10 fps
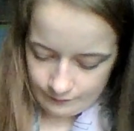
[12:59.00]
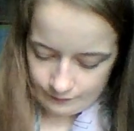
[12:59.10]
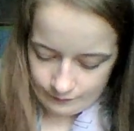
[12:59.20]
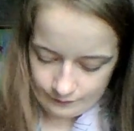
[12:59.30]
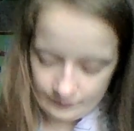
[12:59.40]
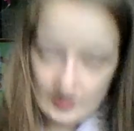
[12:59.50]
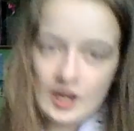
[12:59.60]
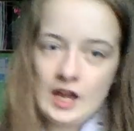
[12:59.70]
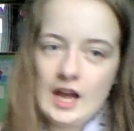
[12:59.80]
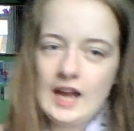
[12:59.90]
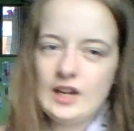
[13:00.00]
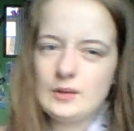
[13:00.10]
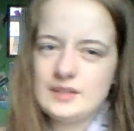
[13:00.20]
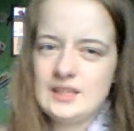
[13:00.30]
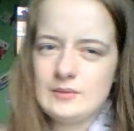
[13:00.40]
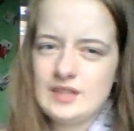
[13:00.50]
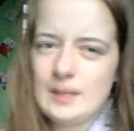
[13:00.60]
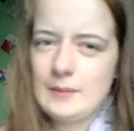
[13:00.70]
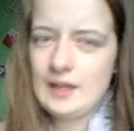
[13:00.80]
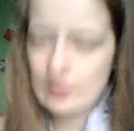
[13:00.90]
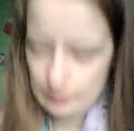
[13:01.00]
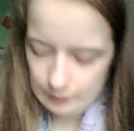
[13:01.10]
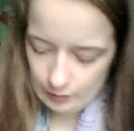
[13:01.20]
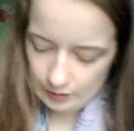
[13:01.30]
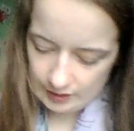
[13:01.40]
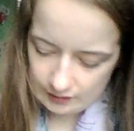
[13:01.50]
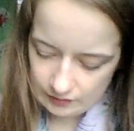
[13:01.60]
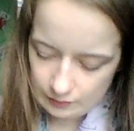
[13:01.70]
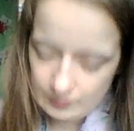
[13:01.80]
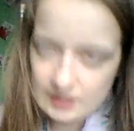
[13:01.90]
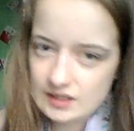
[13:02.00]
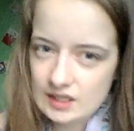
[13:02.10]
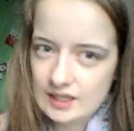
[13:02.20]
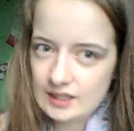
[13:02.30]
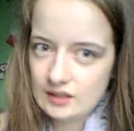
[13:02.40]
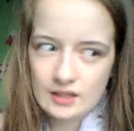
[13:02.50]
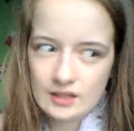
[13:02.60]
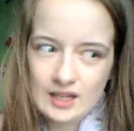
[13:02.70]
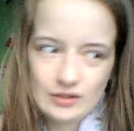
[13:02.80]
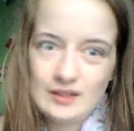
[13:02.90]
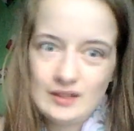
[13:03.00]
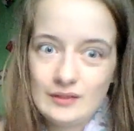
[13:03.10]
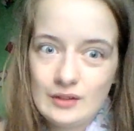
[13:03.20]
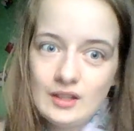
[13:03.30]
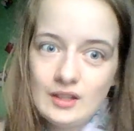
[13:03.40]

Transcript: always seem to get me off of like Like I don't even I don't wear it like